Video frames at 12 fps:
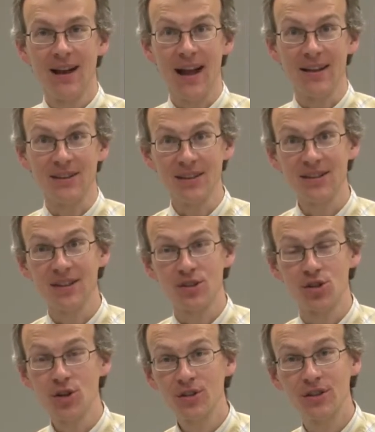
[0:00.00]
And this
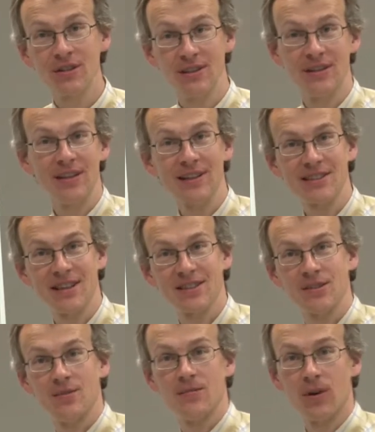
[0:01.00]
uncertainty tells
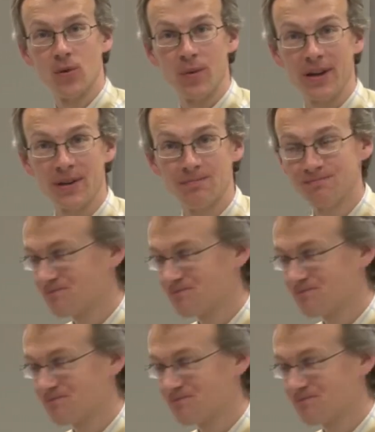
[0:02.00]
us the following.